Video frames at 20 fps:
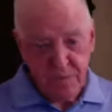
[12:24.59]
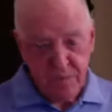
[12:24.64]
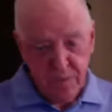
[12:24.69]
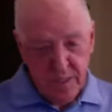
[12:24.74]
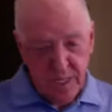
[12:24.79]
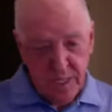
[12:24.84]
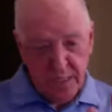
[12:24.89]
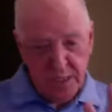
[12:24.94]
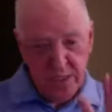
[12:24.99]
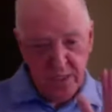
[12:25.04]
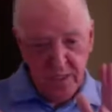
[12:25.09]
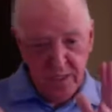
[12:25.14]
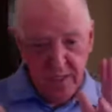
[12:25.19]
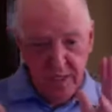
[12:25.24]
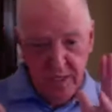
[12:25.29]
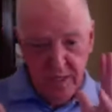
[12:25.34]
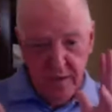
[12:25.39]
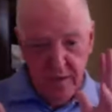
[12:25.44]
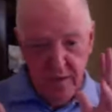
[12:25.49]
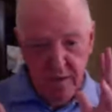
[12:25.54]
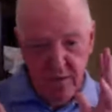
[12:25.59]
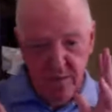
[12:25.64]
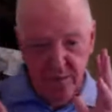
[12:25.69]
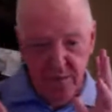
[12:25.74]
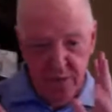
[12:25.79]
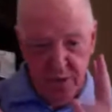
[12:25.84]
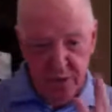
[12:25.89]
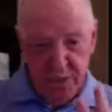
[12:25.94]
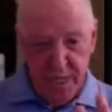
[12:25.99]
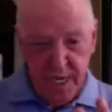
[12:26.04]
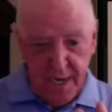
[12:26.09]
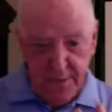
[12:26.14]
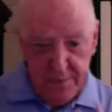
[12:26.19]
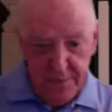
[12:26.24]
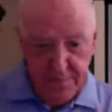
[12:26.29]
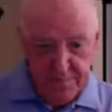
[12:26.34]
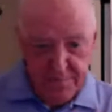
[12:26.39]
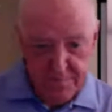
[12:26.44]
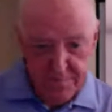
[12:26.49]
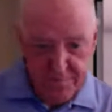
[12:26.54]
There's the first gap
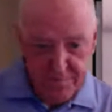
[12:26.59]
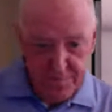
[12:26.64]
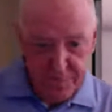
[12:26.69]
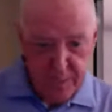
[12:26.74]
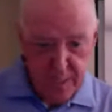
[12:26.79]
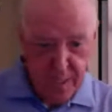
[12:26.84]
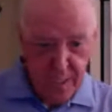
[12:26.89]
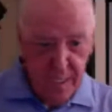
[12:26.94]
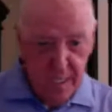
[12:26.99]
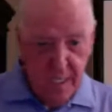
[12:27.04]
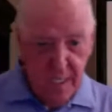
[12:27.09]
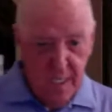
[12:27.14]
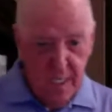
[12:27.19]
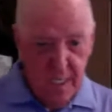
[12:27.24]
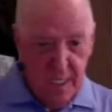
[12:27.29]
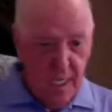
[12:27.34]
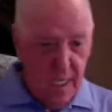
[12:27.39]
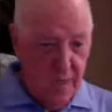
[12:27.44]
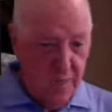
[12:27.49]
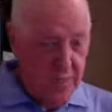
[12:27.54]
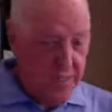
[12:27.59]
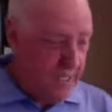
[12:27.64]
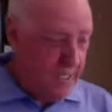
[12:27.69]
and the